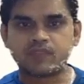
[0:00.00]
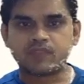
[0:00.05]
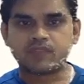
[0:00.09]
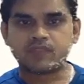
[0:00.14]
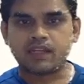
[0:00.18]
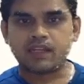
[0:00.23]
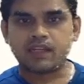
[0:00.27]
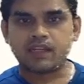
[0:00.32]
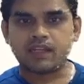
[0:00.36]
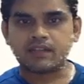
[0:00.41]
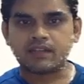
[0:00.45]

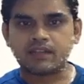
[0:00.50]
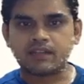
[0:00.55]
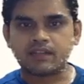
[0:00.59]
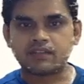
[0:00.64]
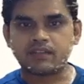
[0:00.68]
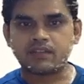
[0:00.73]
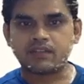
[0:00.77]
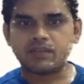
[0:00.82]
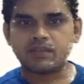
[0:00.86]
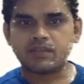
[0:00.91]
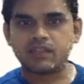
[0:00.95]
And
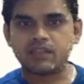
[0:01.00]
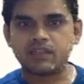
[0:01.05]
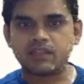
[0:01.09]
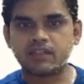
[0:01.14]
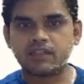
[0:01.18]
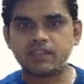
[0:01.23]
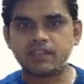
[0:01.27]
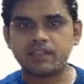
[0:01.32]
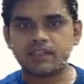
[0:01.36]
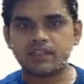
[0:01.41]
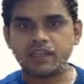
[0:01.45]

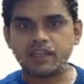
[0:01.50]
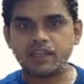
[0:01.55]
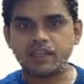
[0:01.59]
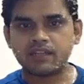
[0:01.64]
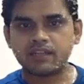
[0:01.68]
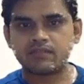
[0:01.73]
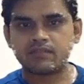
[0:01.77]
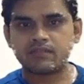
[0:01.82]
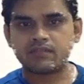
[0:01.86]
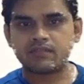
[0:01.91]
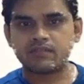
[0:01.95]
similarly, S
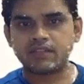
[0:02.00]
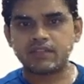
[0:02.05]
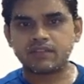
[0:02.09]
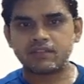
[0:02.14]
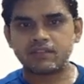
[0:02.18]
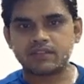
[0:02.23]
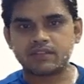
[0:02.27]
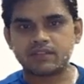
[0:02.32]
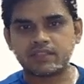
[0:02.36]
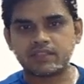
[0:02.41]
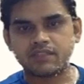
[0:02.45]
minus
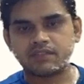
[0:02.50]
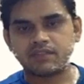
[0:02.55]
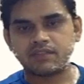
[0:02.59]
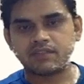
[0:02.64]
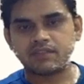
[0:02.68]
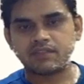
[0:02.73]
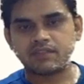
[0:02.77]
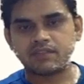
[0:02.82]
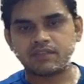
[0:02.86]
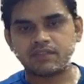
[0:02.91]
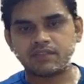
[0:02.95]
C will
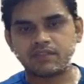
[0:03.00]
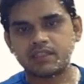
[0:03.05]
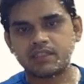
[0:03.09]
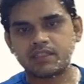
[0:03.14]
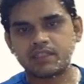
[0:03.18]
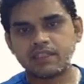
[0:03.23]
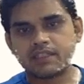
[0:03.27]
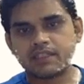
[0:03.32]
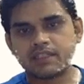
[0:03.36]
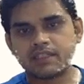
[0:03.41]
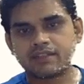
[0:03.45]
be
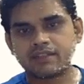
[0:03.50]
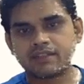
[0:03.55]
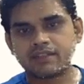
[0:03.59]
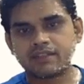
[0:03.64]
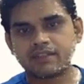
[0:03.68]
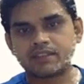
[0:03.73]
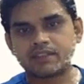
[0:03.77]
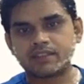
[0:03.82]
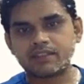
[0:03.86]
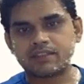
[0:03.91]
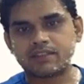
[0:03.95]

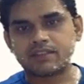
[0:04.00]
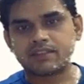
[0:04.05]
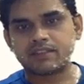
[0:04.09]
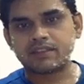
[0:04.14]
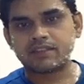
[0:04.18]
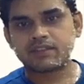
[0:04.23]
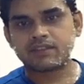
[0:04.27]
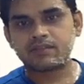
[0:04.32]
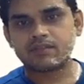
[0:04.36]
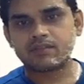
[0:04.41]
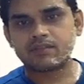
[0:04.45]

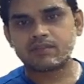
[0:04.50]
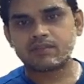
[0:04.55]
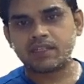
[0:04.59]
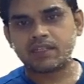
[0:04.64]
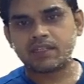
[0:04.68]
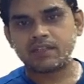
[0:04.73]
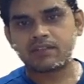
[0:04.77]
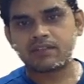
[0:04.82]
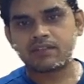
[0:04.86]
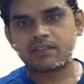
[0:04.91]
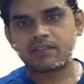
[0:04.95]
66
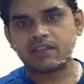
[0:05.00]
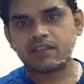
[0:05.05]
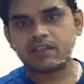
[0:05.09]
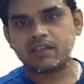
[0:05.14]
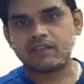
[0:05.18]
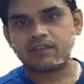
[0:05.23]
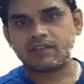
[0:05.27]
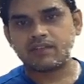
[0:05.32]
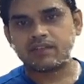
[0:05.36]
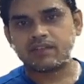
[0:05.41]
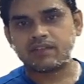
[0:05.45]
minus
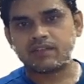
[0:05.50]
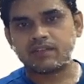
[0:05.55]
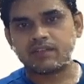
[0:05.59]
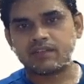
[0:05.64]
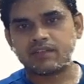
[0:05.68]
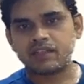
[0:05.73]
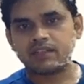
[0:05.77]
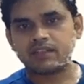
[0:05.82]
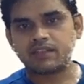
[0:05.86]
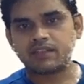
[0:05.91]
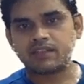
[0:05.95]
11, that
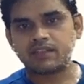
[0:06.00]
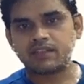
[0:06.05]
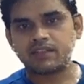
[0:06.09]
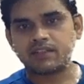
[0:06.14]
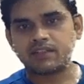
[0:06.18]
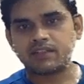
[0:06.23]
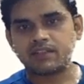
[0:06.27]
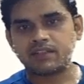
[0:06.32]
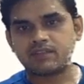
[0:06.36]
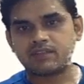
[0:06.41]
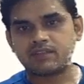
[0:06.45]
is
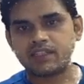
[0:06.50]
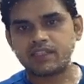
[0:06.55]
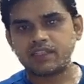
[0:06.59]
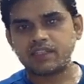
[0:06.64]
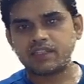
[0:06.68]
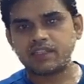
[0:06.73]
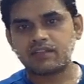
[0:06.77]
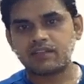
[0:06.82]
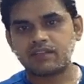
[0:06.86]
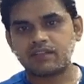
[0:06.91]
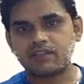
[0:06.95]

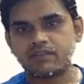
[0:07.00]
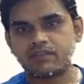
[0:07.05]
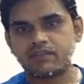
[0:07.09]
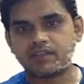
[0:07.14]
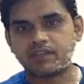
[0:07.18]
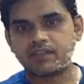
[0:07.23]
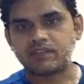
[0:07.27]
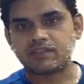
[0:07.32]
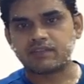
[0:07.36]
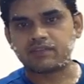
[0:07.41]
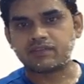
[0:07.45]

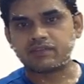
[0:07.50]
55.